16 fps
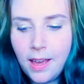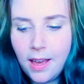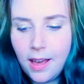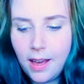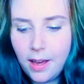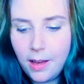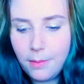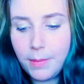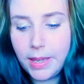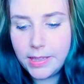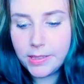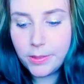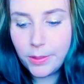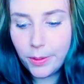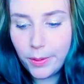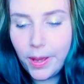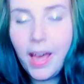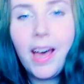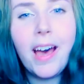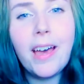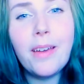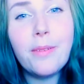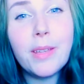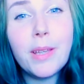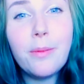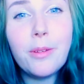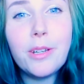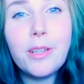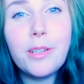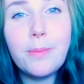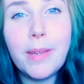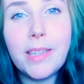Um, and so I really
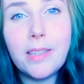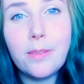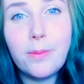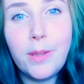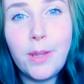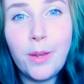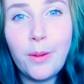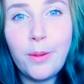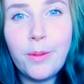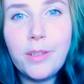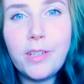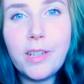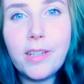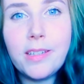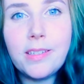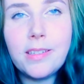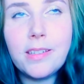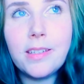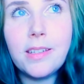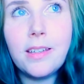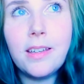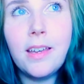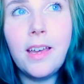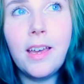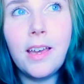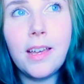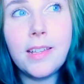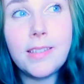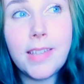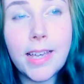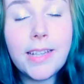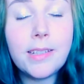wanted to make this video just
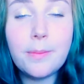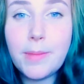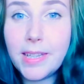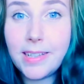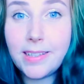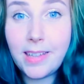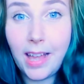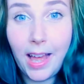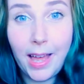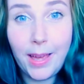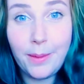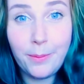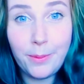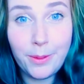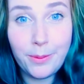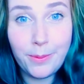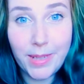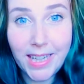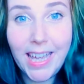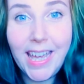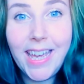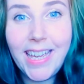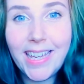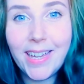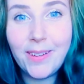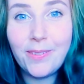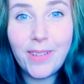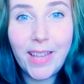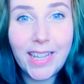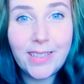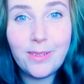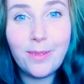saying some things that I would really have
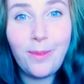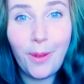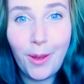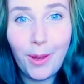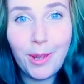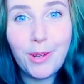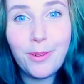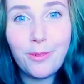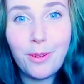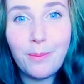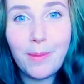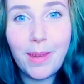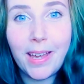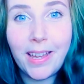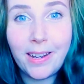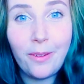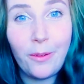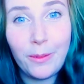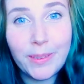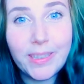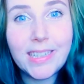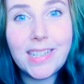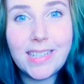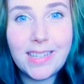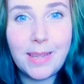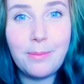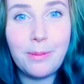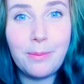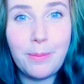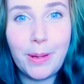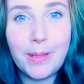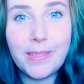liked to have heard from an older
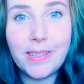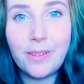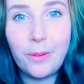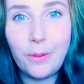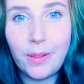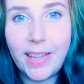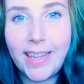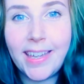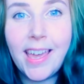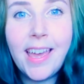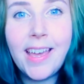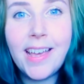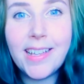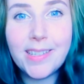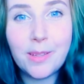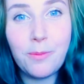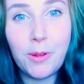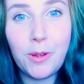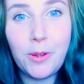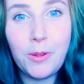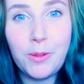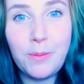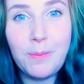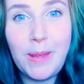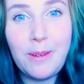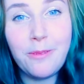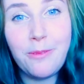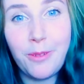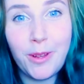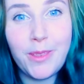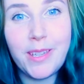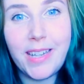disabled person, or like someone who'd been
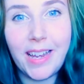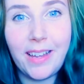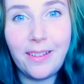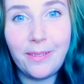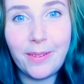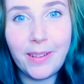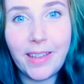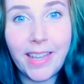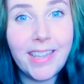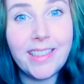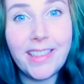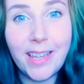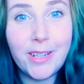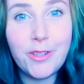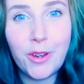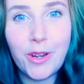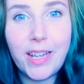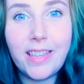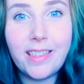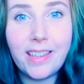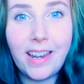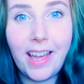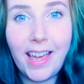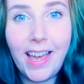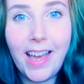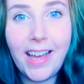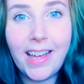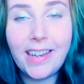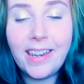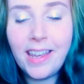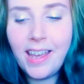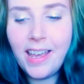further down like their journey than I had.